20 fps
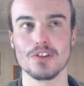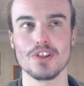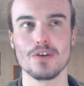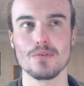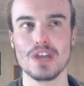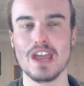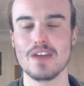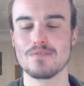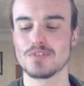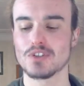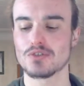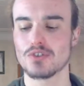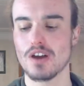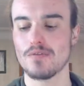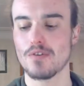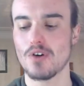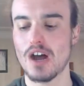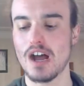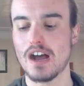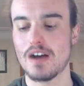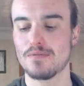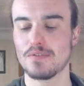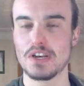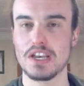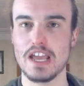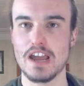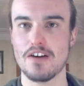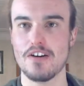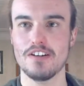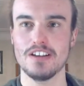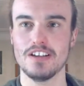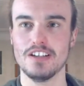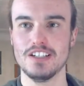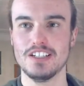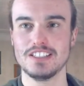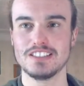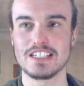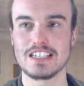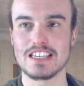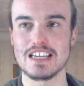Although we have to travel half an hour
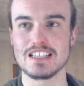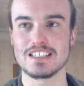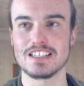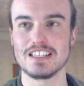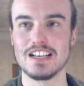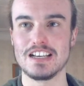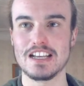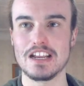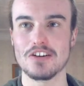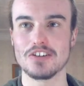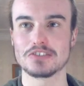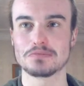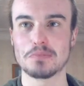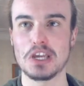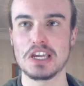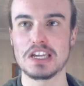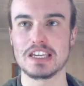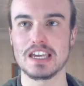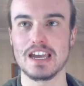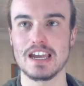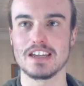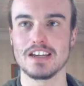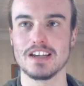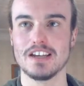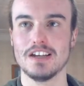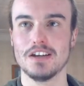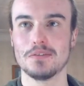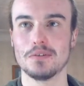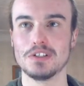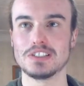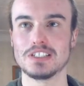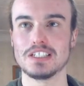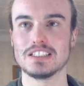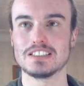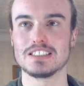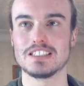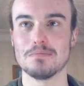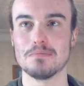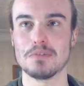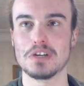to get to the nearest BK, which
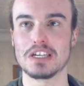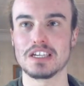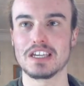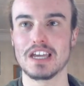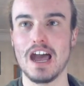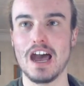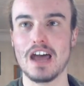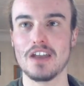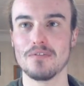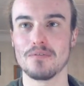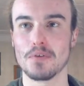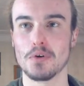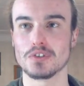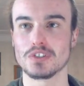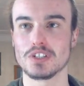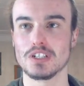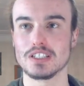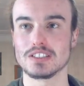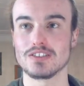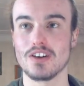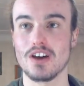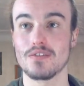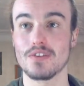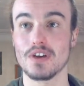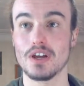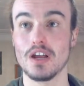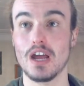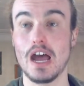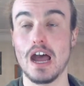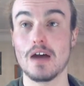is the big unfortunate side of it.